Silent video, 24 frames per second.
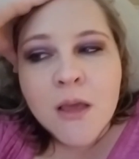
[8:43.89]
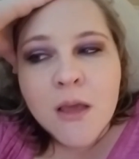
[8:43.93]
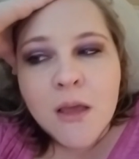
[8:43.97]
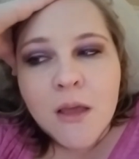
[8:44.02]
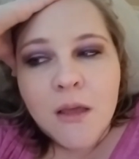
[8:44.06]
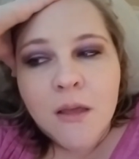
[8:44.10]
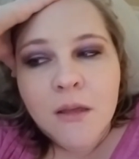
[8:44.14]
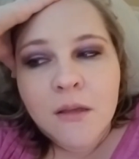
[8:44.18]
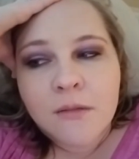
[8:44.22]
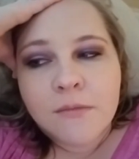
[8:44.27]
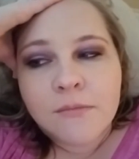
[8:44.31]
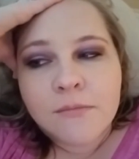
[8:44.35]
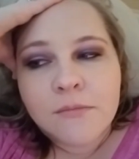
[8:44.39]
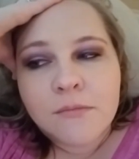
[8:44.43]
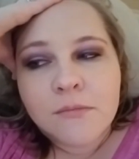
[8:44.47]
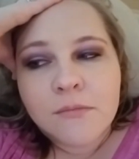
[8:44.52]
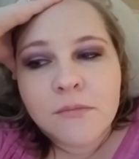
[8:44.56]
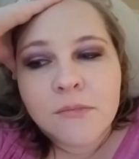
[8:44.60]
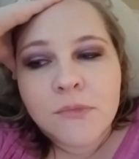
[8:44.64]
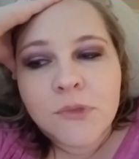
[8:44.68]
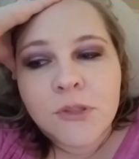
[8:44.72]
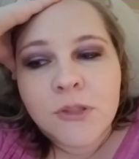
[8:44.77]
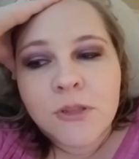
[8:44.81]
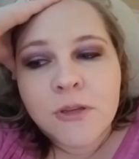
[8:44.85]
Um,
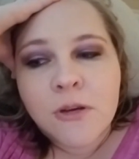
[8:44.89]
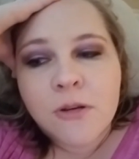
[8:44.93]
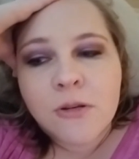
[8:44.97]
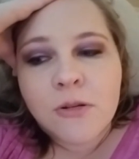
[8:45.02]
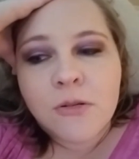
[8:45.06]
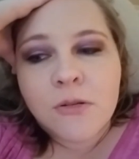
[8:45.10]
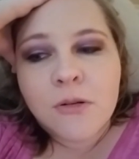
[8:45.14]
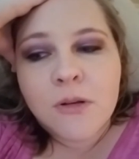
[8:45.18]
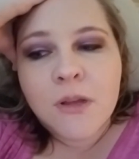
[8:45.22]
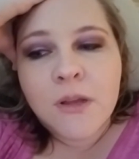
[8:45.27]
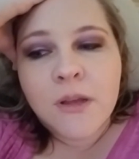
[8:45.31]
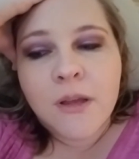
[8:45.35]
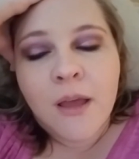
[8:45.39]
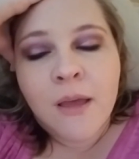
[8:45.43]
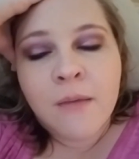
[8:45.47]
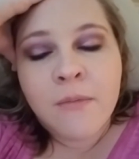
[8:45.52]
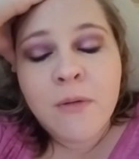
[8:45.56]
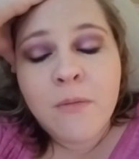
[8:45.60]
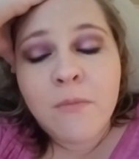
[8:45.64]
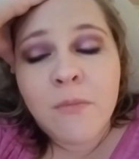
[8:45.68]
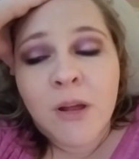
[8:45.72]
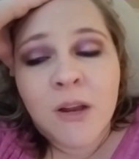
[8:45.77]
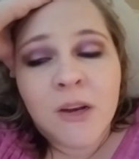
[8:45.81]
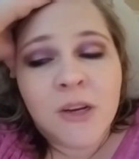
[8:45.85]
so I've
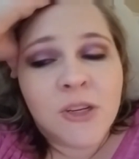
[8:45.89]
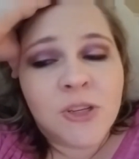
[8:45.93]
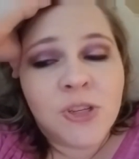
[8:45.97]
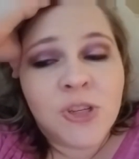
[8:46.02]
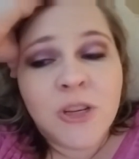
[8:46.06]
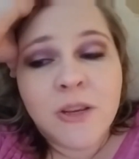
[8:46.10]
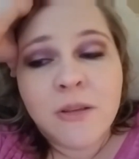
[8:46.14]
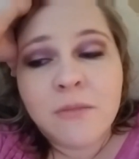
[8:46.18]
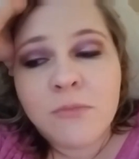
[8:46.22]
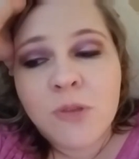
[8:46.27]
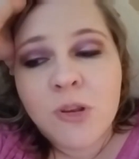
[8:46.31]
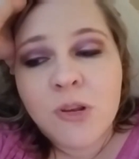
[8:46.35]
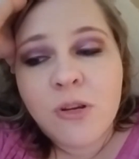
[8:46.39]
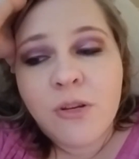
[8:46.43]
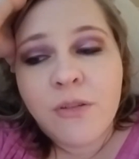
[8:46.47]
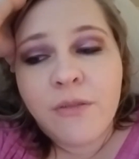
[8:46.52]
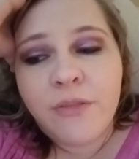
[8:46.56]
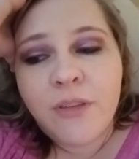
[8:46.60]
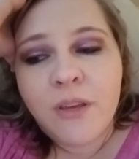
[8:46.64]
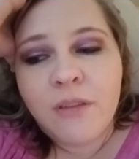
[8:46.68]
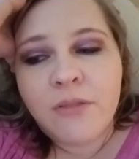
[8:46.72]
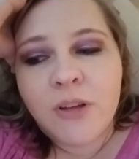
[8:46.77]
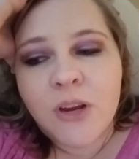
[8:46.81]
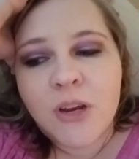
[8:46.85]
been monitoring no
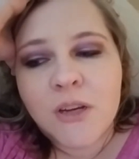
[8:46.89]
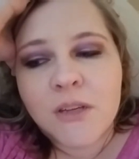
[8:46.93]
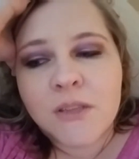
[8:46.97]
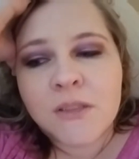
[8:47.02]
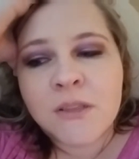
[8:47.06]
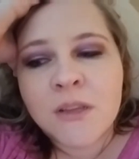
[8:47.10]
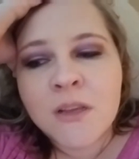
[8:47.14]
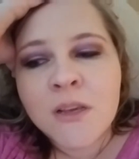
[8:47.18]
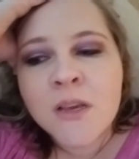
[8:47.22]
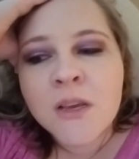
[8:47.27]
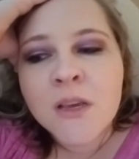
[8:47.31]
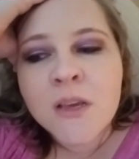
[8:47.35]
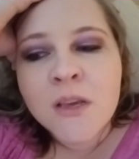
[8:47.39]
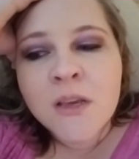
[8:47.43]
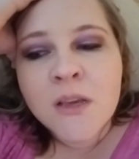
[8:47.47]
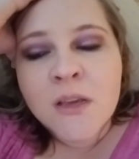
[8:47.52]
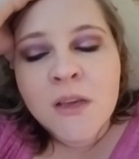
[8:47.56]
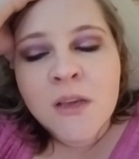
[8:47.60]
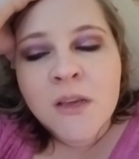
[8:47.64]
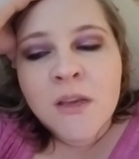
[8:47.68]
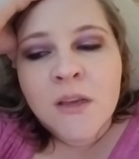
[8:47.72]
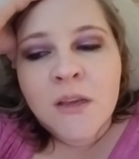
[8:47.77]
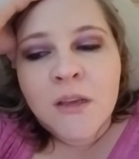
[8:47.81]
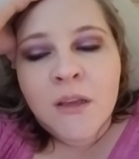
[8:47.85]
fevers.
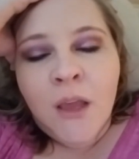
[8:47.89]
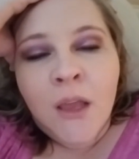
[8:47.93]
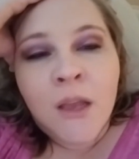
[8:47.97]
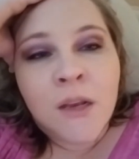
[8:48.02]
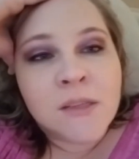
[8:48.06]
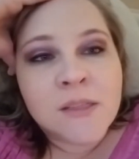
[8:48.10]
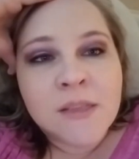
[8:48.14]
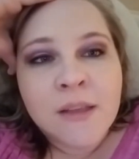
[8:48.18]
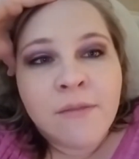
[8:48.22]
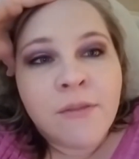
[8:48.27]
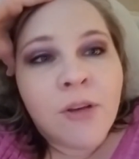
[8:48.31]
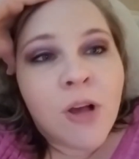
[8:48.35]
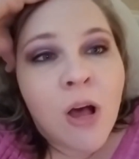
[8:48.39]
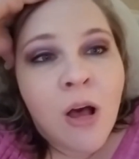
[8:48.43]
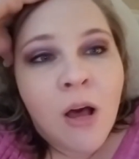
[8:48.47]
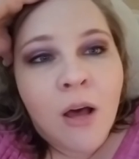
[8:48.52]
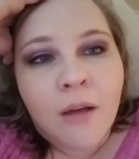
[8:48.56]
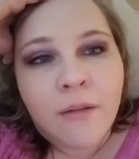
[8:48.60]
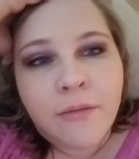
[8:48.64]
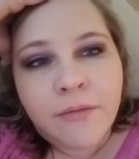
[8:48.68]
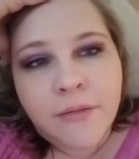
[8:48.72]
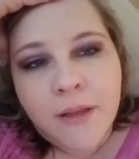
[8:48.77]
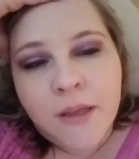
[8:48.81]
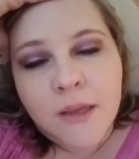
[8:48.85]
He doesn't have a
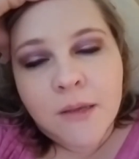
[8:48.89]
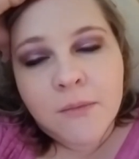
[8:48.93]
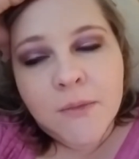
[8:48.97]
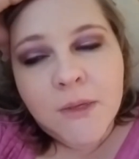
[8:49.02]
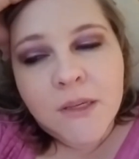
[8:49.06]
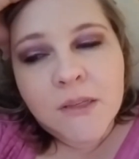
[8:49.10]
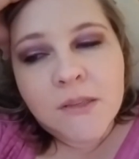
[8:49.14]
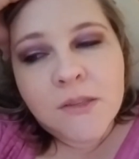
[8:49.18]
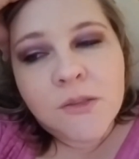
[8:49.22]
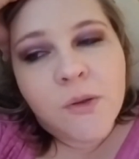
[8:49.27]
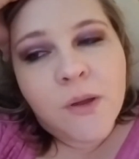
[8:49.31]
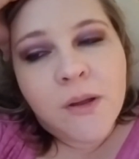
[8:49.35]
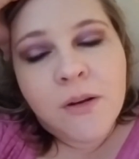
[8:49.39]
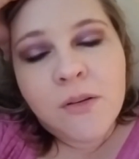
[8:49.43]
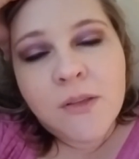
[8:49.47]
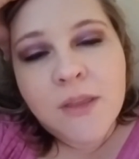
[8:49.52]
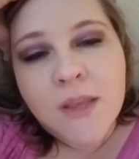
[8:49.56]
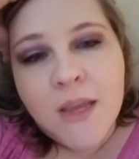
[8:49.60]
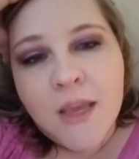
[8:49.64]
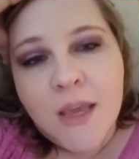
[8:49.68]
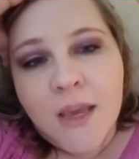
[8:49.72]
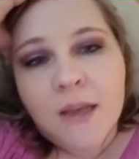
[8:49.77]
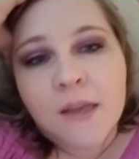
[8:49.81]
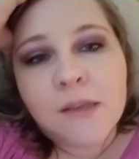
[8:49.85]
cough like me, so I don't
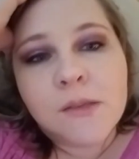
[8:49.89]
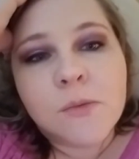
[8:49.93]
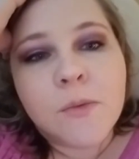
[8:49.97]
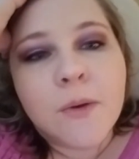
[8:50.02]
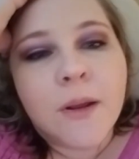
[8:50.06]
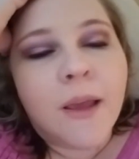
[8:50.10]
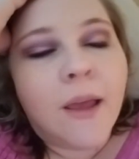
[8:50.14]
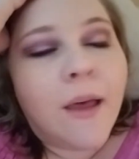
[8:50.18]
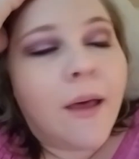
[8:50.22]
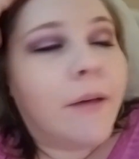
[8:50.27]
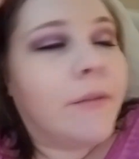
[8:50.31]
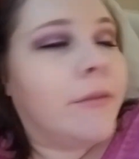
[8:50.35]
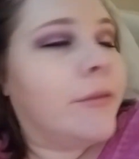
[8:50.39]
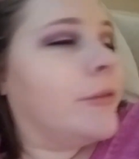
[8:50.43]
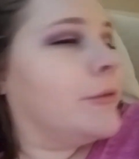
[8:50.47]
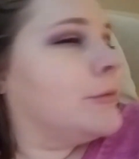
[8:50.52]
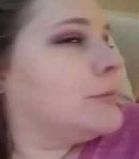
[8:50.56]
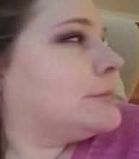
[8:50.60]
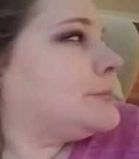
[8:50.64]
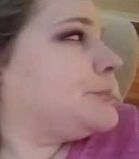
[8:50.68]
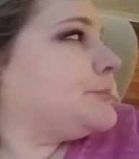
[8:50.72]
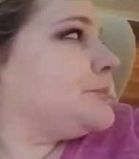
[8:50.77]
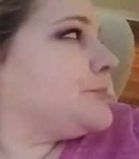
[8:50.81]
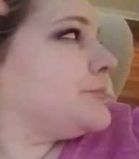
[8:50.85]
think he has what I have.
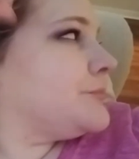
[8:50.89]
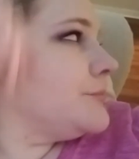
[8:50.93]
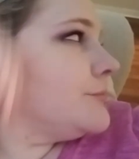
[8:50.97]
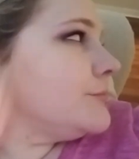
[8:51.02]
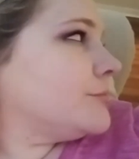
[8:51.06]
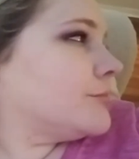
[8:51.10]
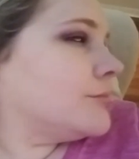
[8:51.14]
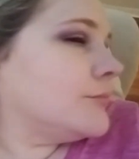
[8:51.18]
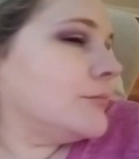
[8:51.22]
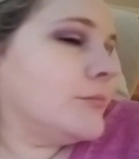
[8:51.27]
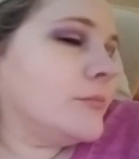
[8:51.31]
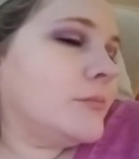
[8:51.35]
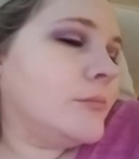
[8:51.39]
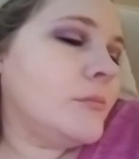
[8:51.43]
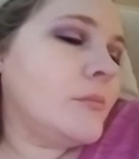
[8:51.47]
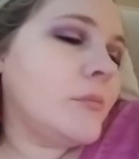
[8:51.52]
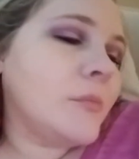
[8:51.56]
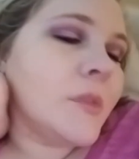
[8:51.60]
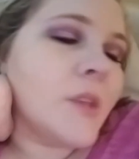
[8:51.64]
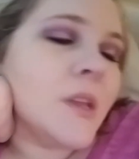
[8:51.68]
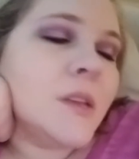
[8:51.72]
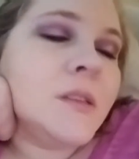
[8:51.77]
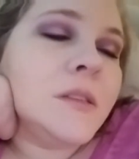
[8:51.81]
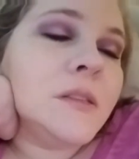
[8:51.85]

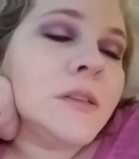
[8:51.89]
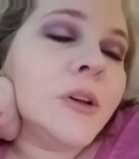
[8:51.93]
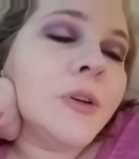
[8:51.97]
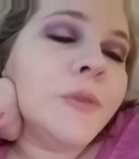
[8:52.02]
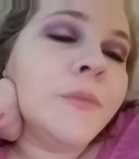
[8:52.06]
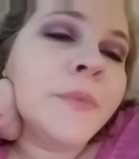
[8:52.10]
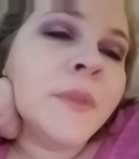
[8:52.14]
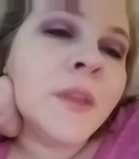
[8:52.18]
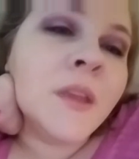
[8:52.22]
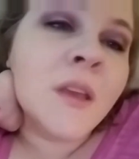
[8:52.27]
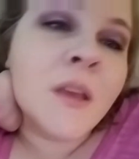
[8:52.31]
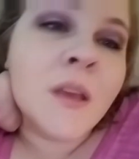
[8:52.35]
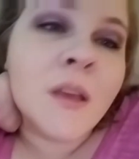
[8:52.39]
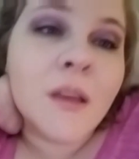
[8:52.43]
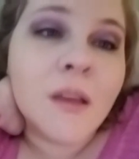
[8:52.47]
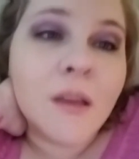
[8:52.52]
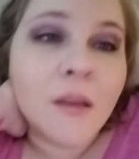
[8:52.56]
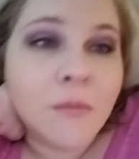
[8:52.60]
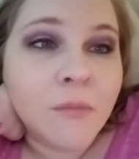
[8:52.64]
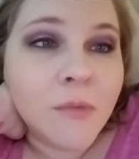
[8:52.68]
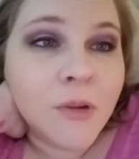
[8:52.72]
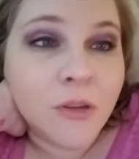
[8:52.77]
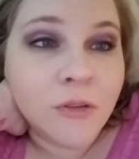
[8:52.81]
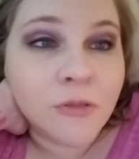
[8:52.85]
So
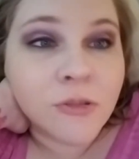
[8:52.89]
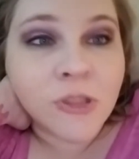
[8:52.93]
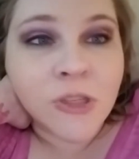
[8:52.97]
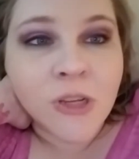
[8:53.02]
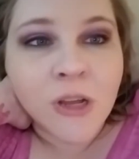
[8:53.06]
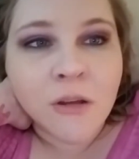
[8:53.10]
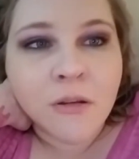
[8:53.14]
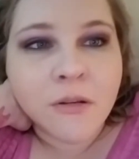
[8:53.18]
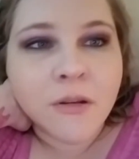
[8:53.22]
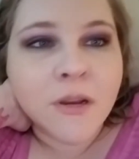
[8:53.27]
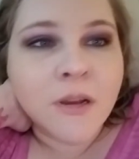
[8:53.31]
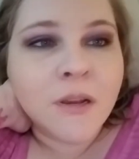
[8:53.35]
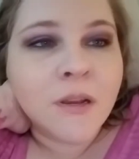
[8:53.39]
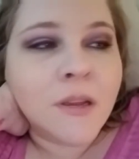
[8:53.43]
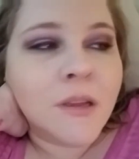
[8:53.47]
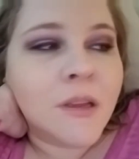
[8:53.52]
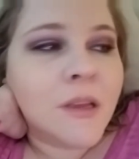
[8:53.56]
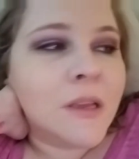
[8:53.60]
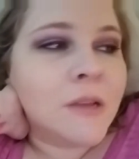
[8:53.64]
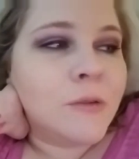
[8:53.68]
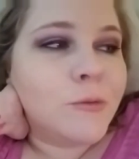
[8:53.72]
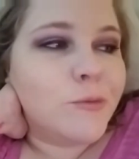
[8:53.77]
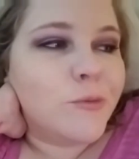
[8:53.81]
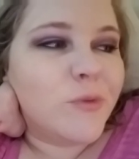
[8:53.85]
I'm going to go shower
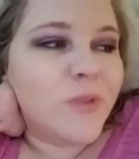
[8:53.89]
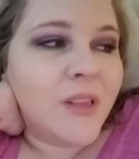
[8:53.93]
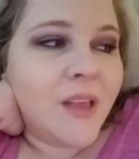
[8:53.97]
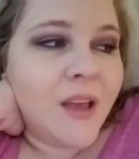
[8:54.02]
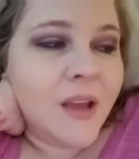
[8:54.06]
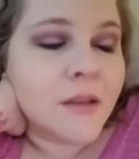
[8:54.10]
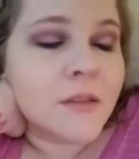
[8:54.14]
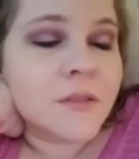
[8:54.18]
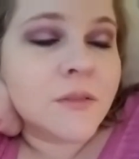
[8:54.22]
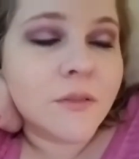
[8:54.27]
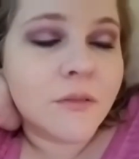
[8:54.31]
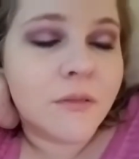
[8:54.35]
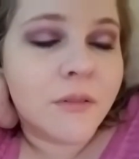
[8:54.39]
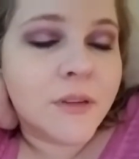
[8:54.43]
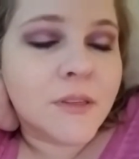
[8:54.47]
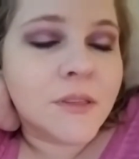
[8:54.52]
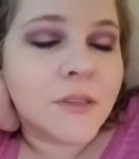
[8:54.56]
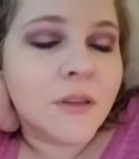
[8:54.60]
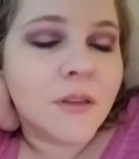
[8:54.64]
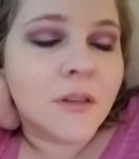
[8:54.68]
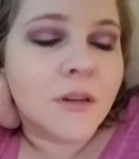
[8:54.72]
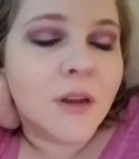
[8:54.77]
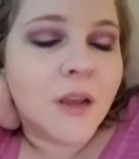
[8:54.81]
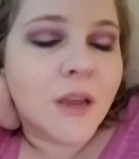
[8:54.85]
and relax for the rest
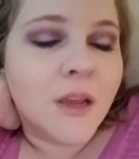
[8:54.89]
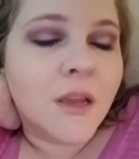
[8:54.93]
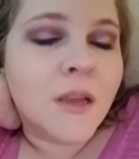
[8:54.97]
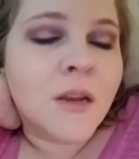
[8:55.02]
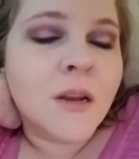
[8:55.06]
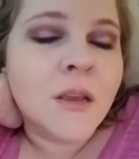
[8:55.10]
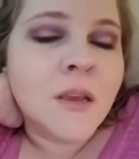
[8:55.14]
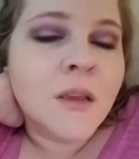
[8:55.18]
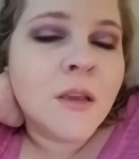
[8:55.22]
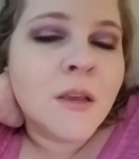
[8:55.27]
of the night.